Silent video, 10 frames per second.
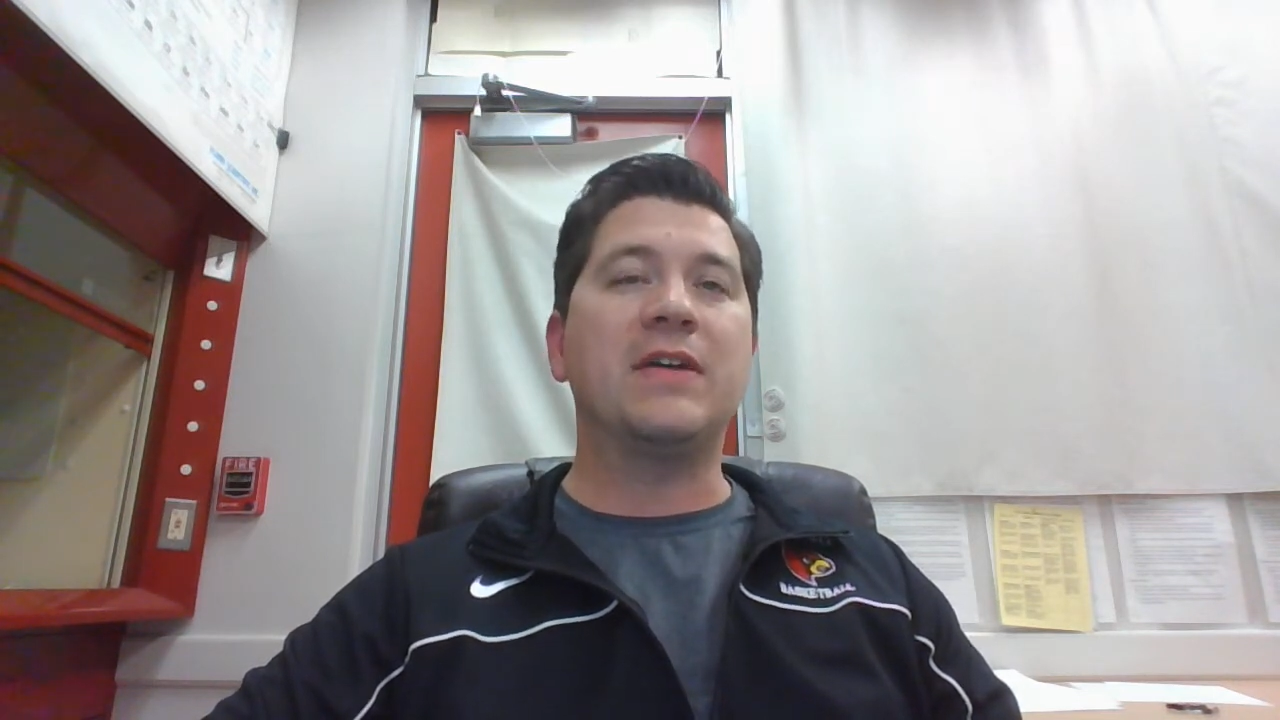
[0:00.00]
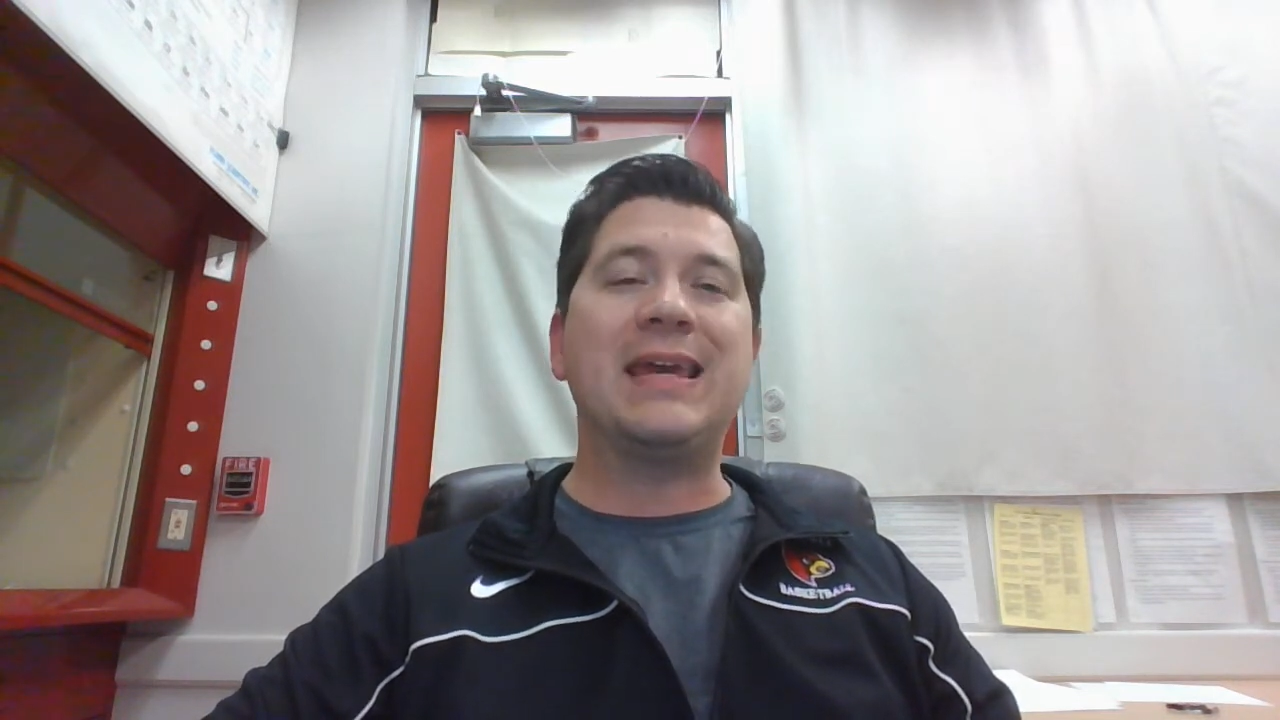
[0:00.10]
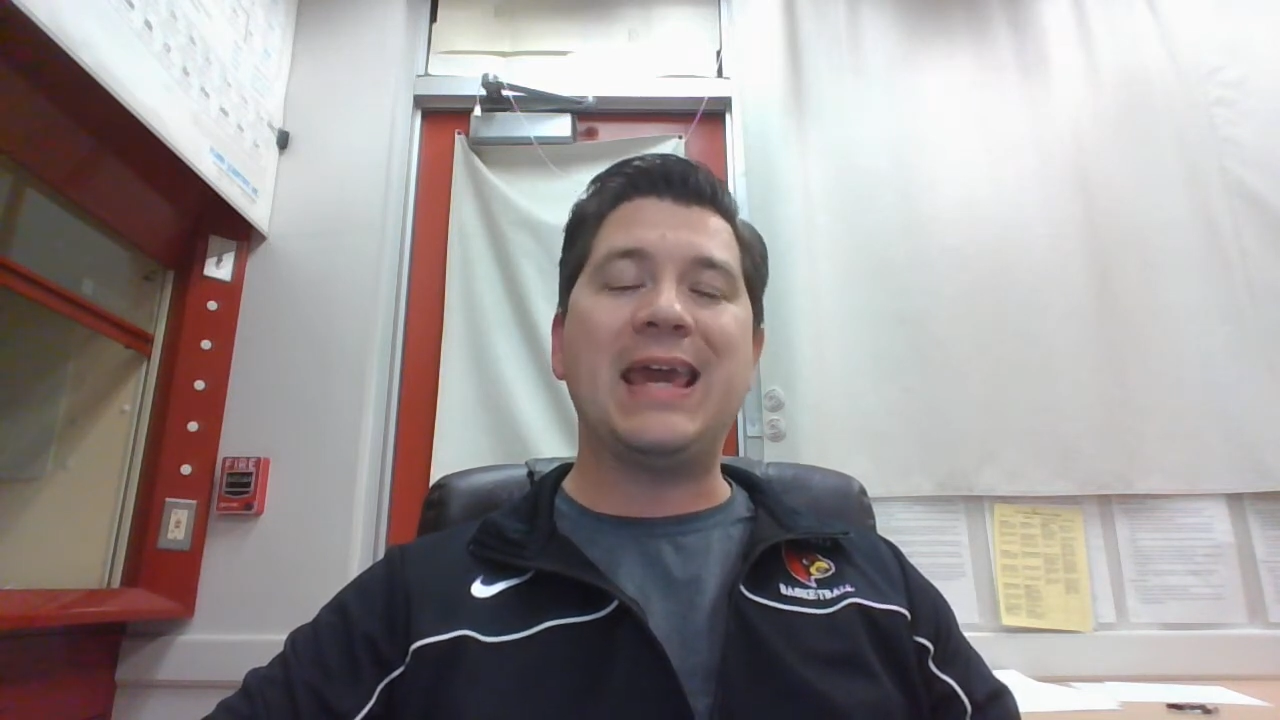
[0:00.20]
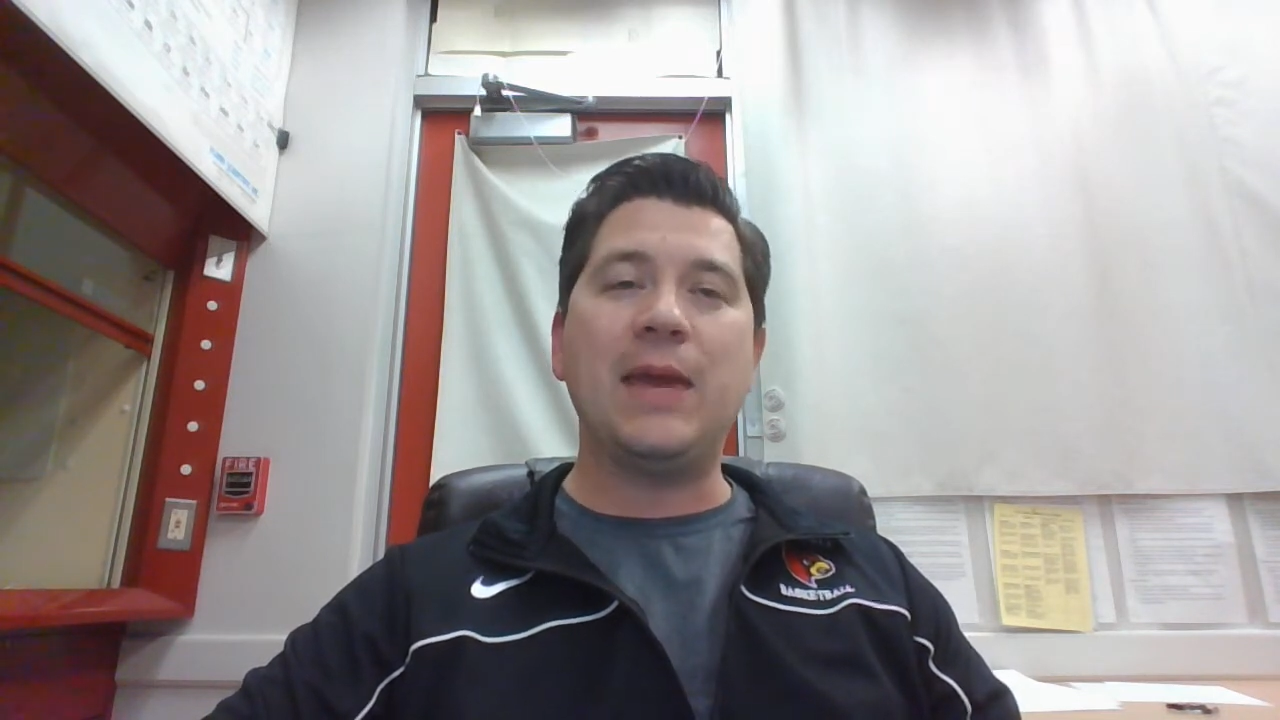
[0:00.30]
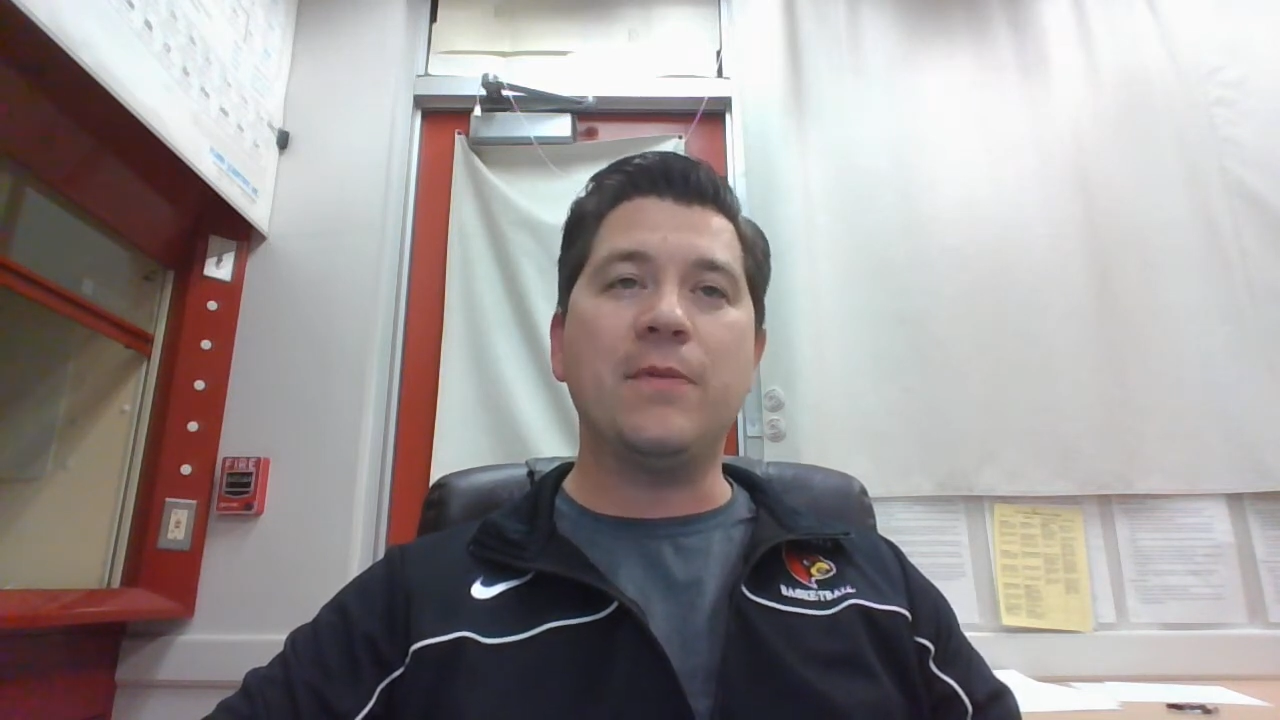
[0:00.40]

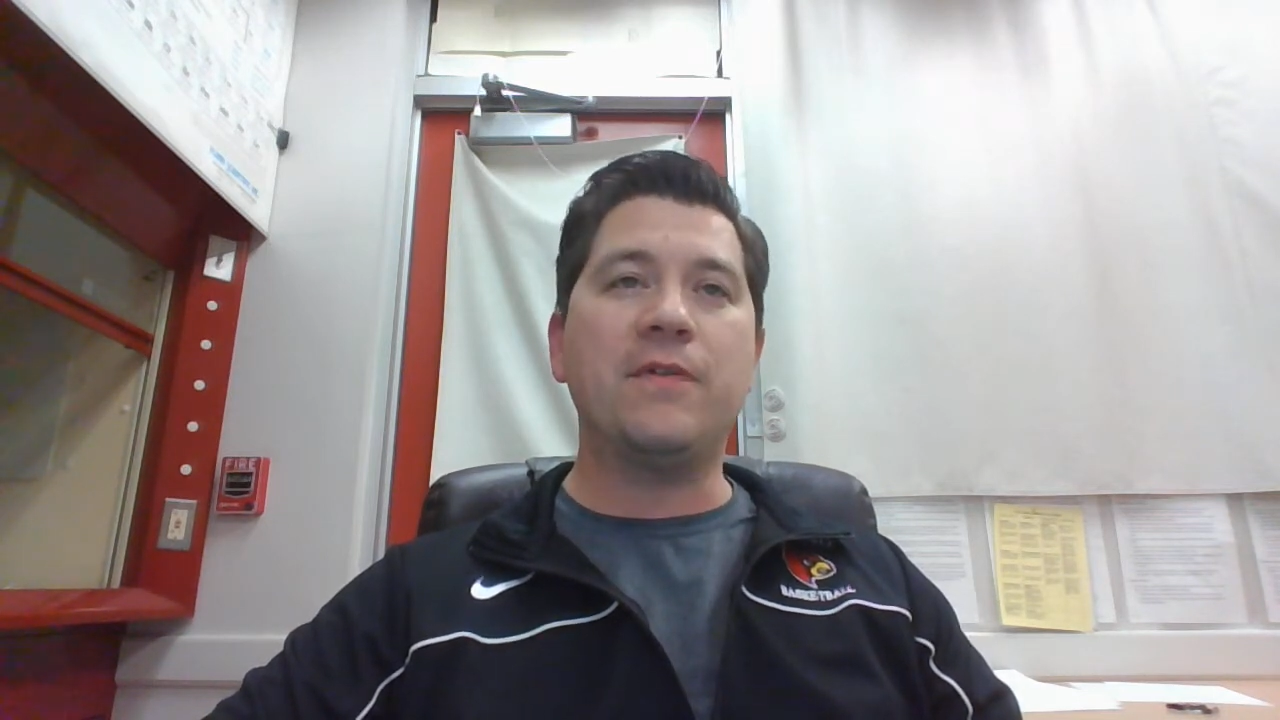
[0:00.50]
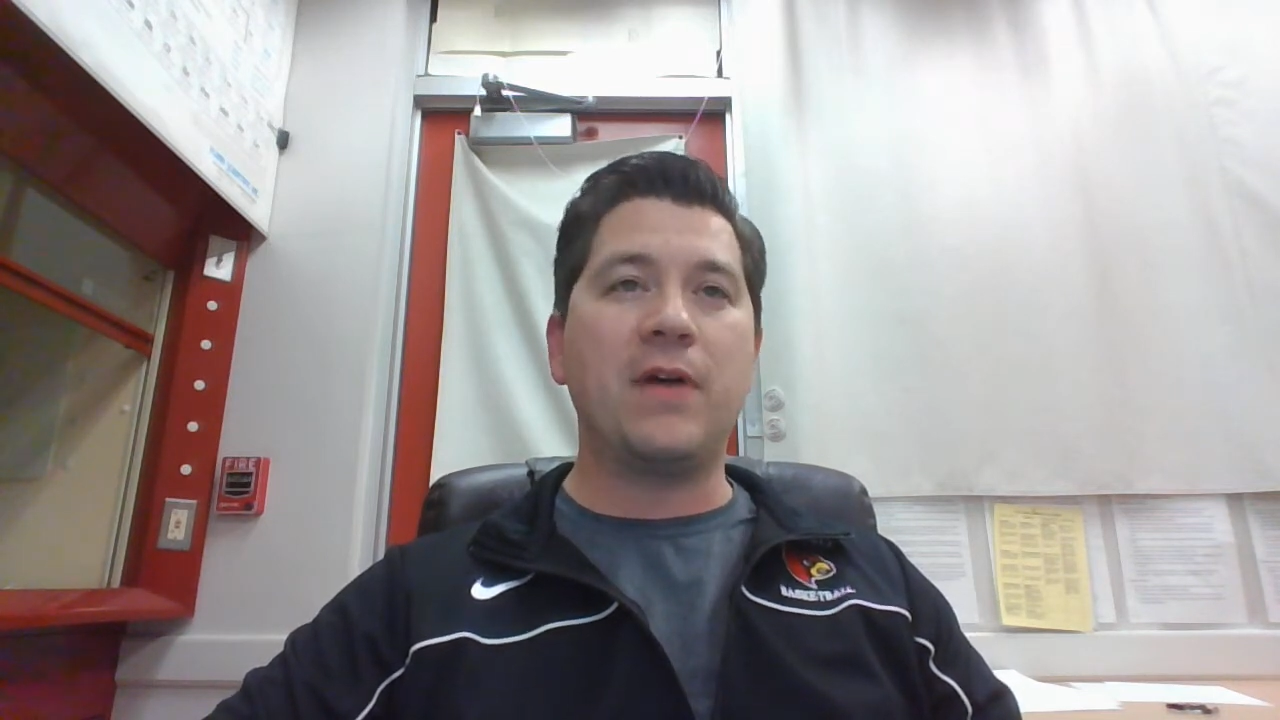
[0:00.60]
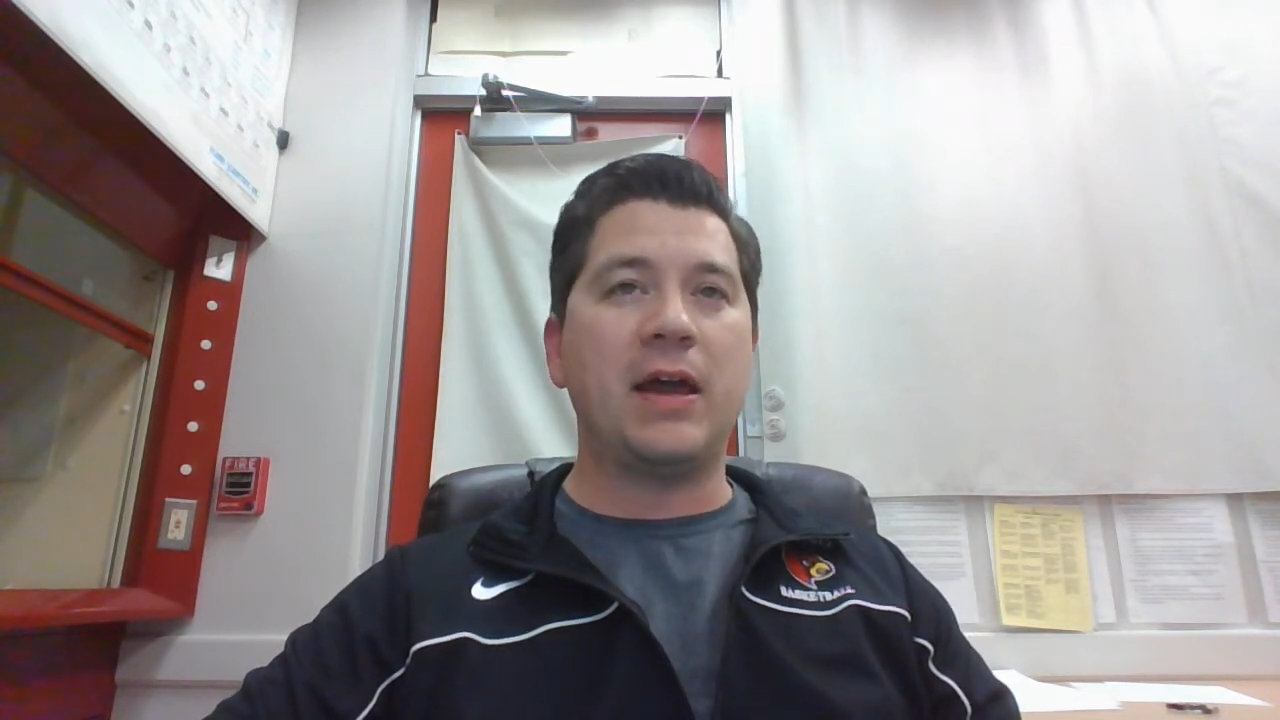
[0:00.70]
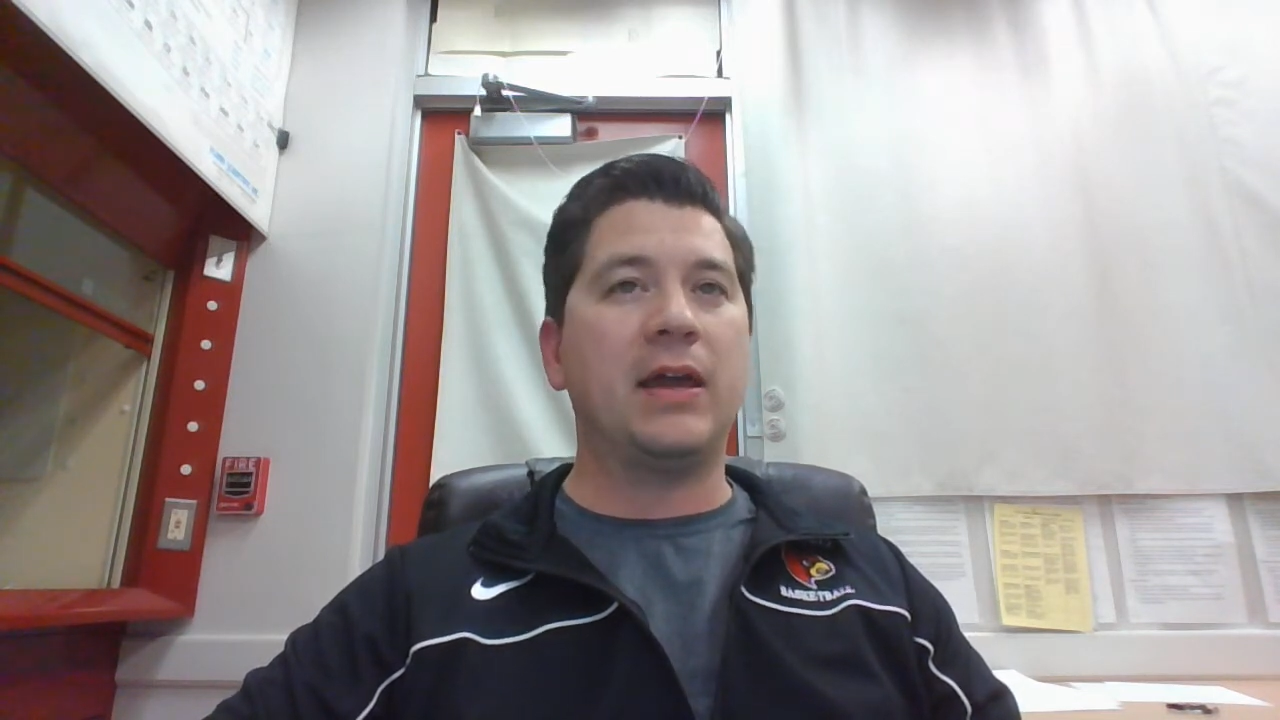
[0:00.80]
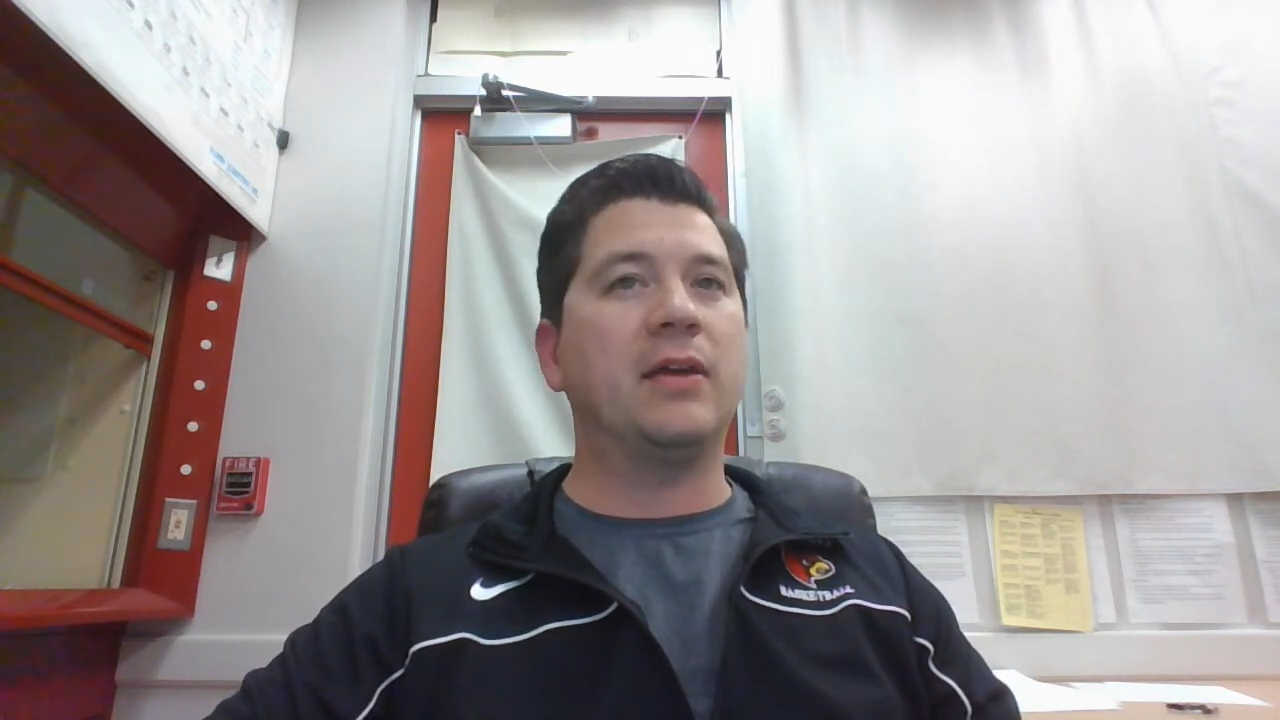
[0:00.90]

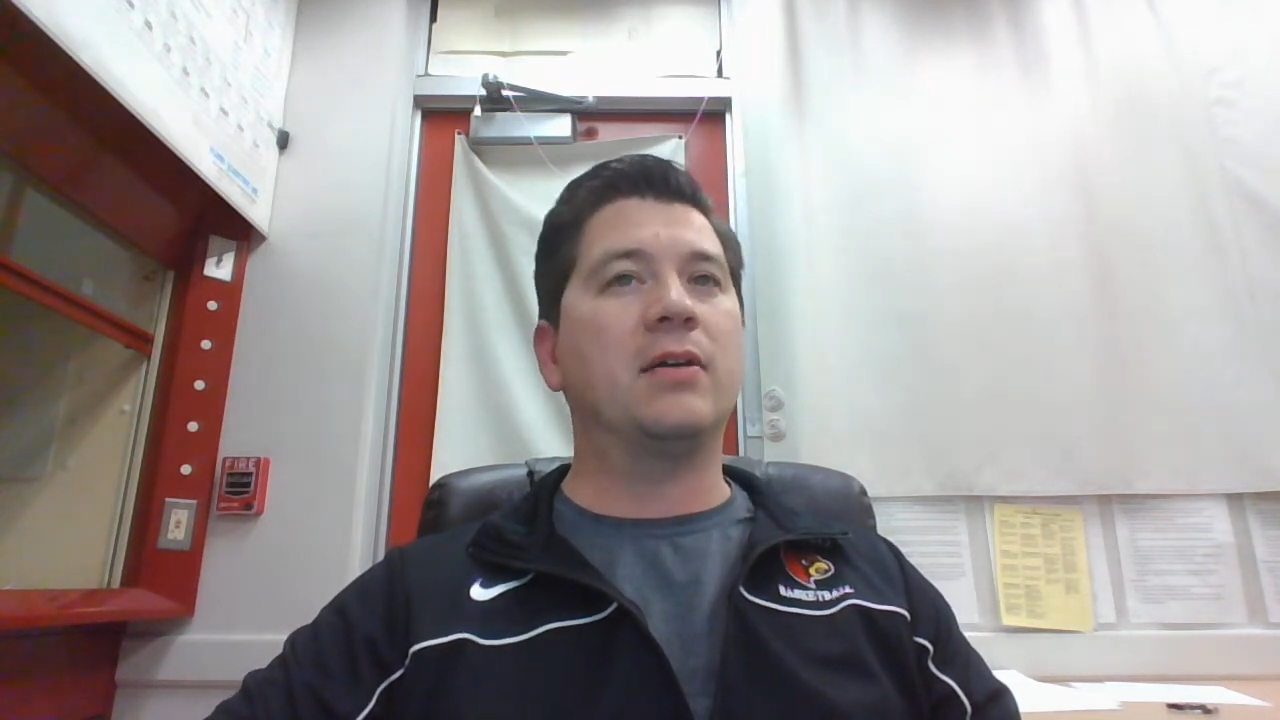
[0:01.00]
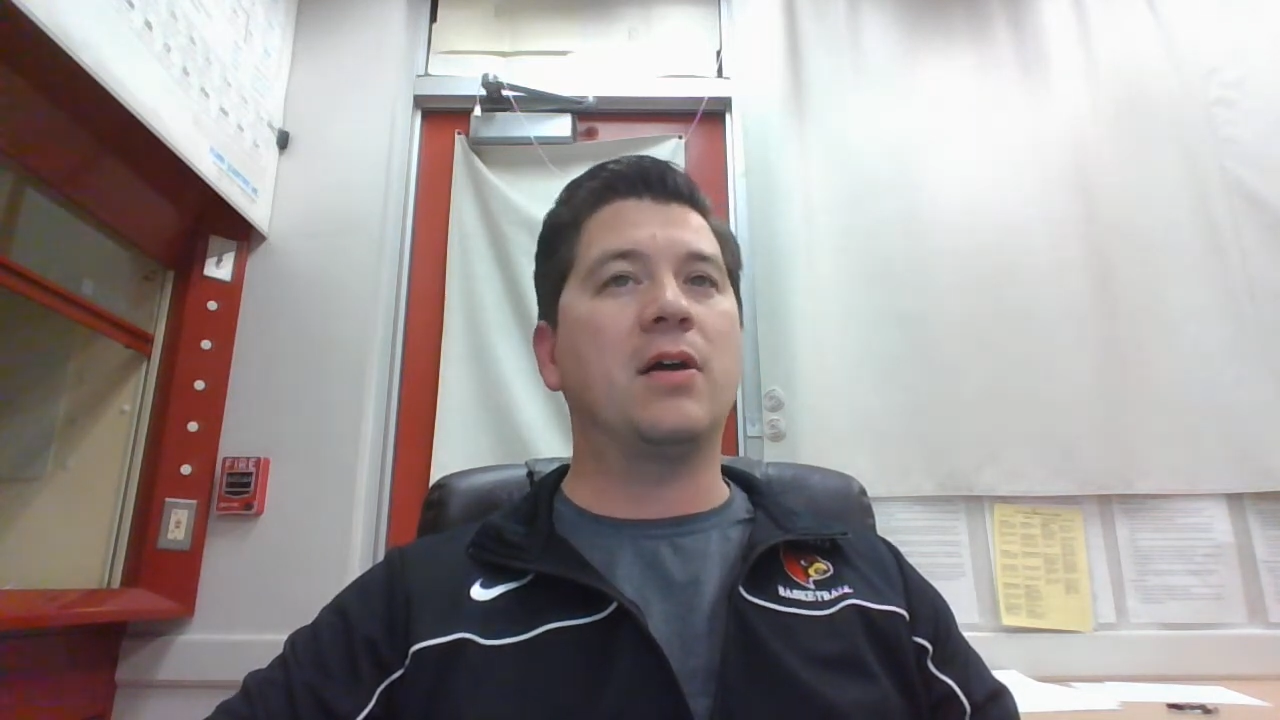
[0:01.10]
gamifying